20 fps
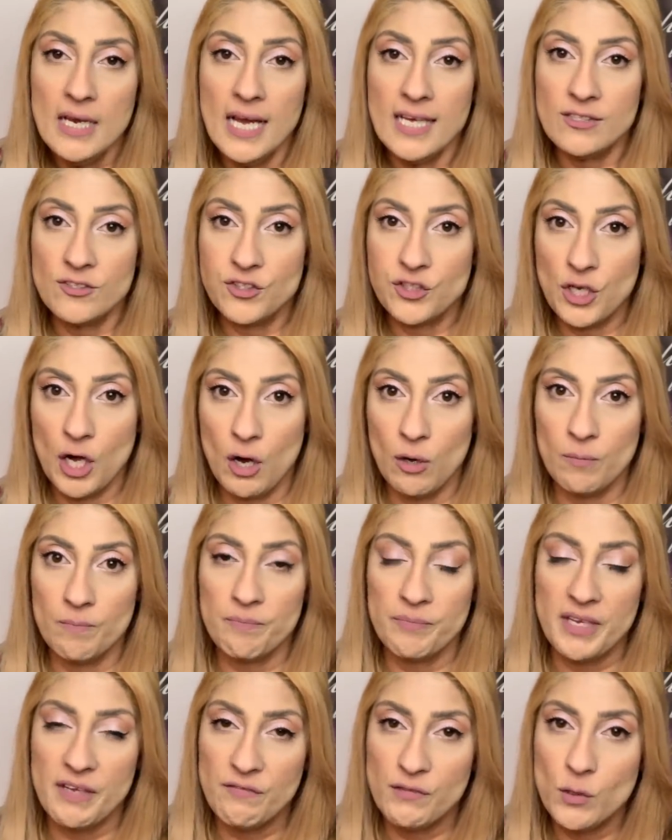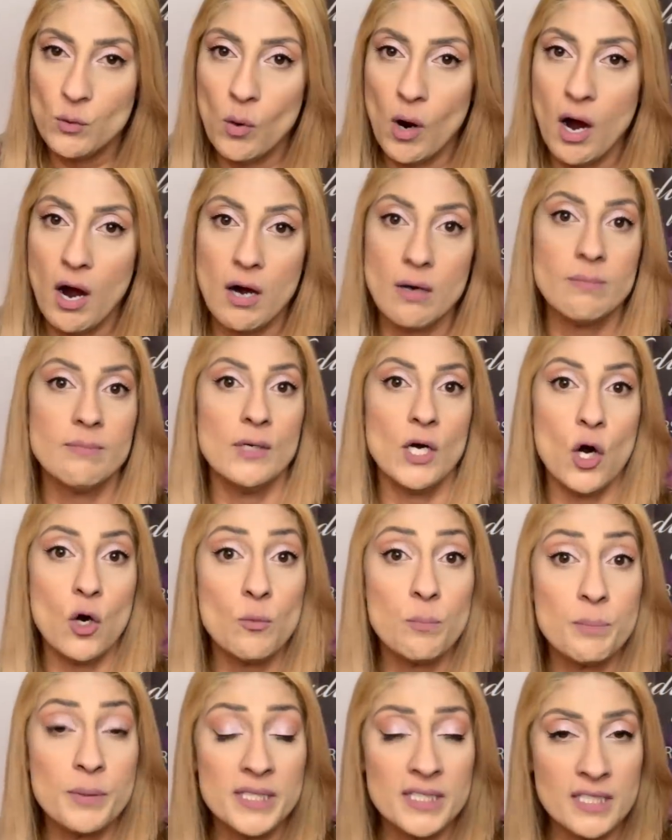And so if you are
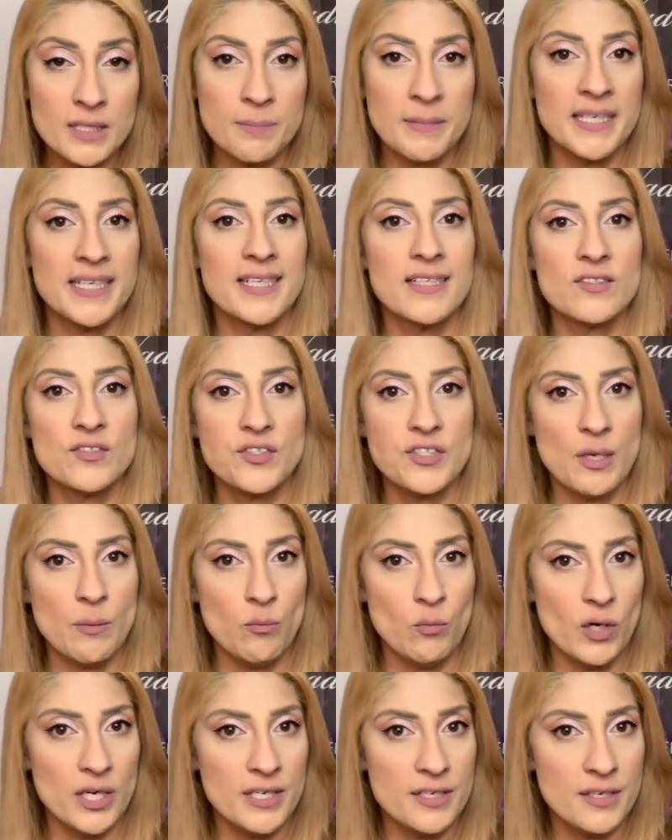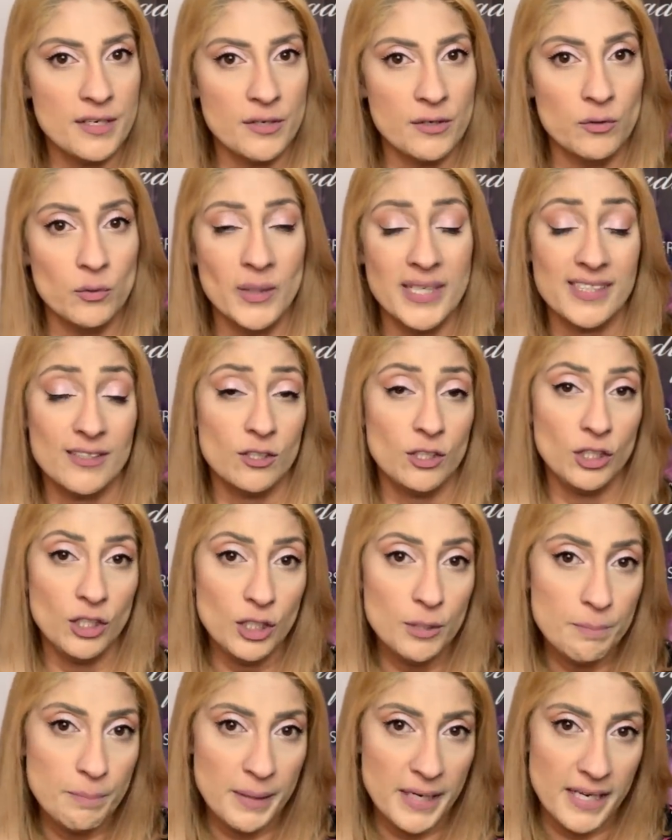open to meeting someone new, it
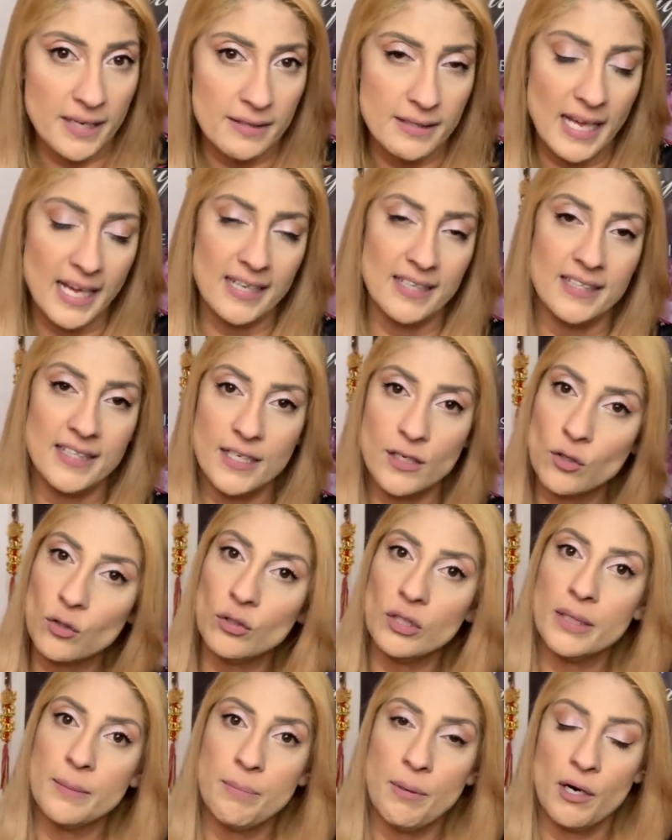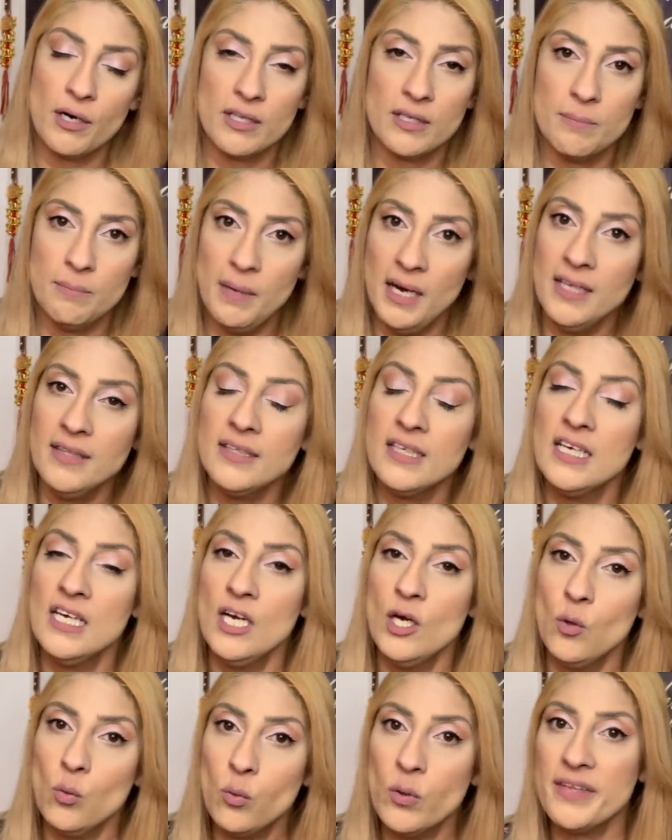could be that in the early part of the month
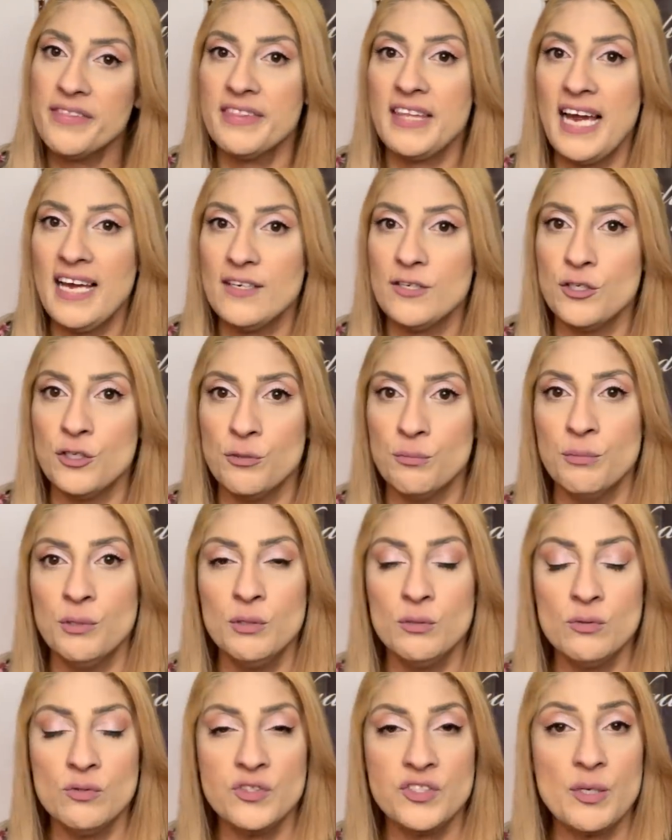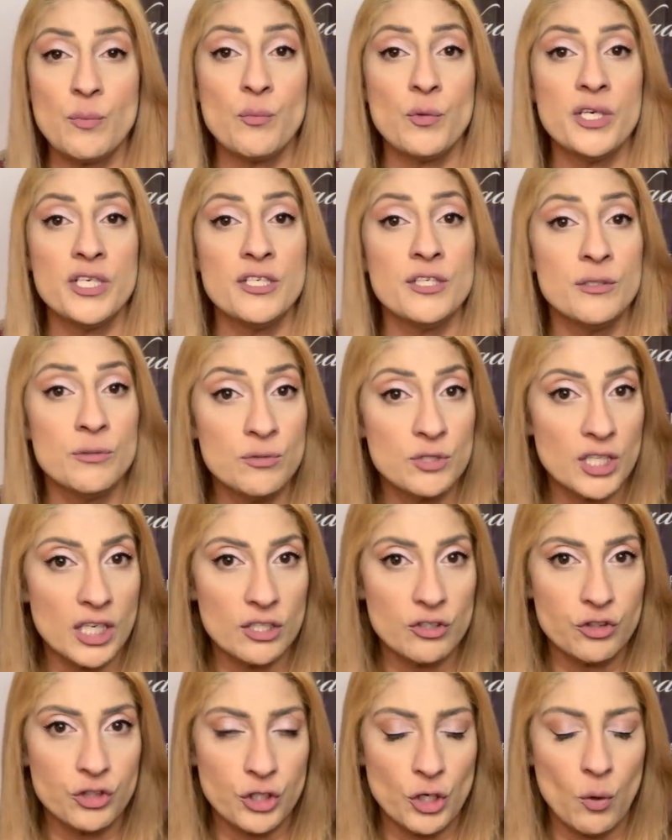with that new moon, someone new
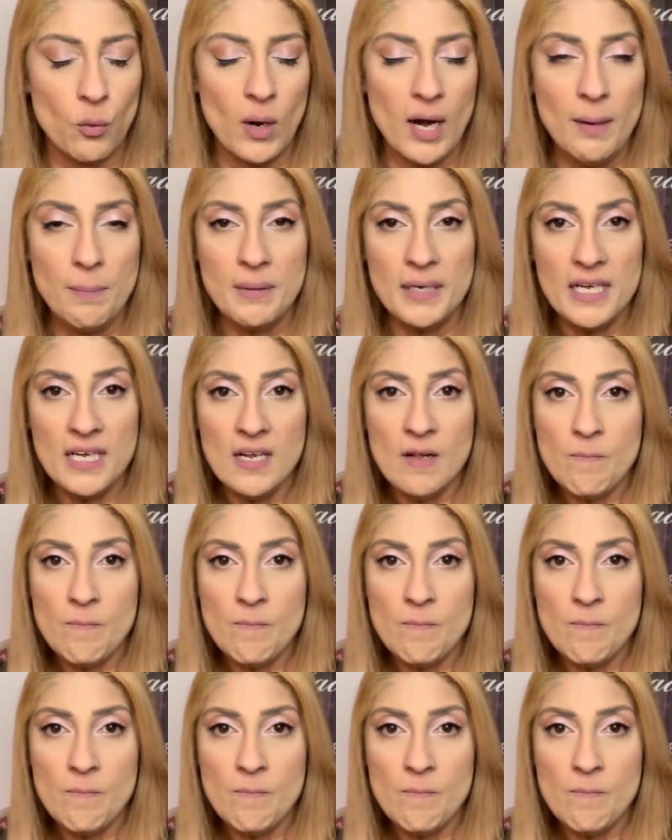does show up.